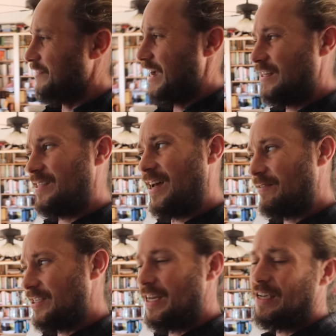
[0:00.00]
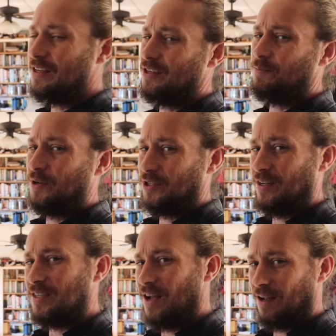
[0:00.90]
I just have a sneaky suspicion
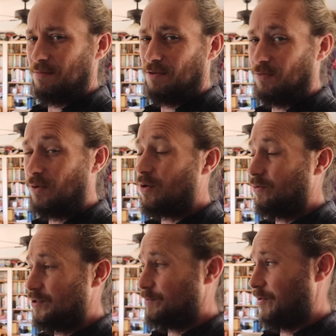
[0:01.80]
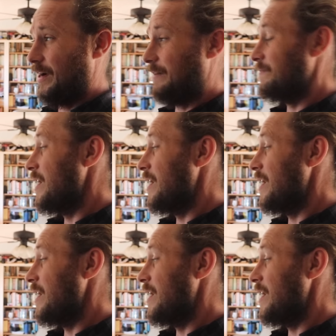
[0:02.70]
it's not gonna be a real cold spring.